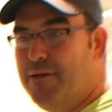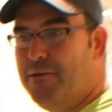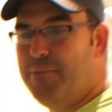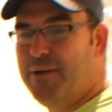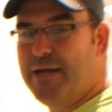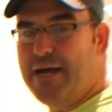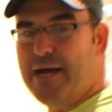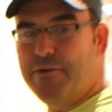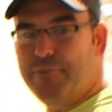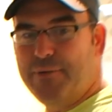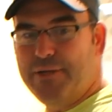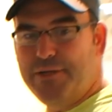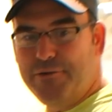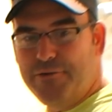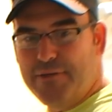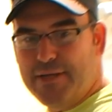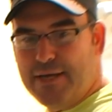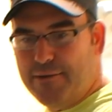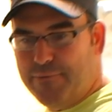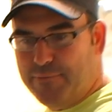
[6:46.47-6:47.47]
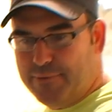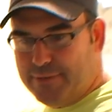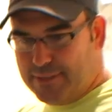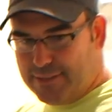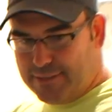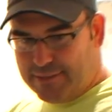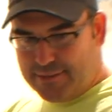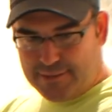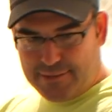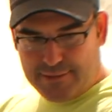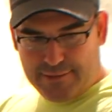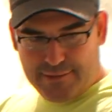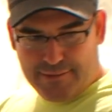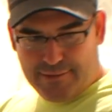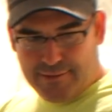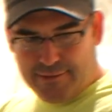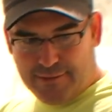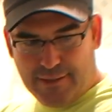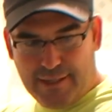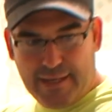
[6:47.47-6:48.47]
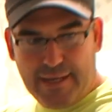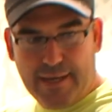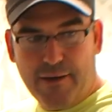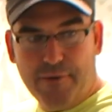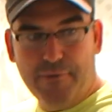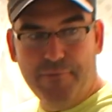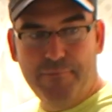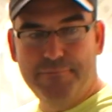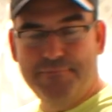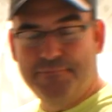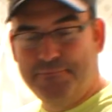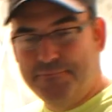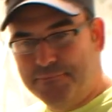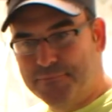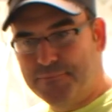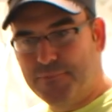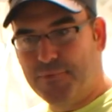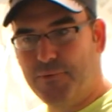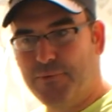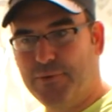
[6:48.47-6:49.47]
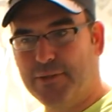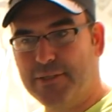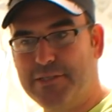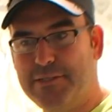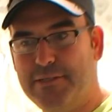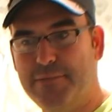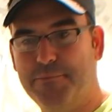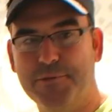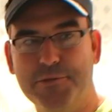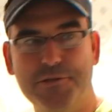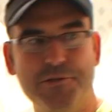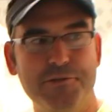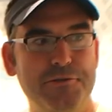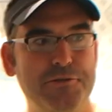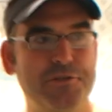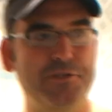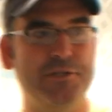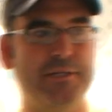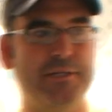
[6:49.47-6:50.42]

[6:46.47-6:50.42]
But how do we do that with this layout? Well, the simple solution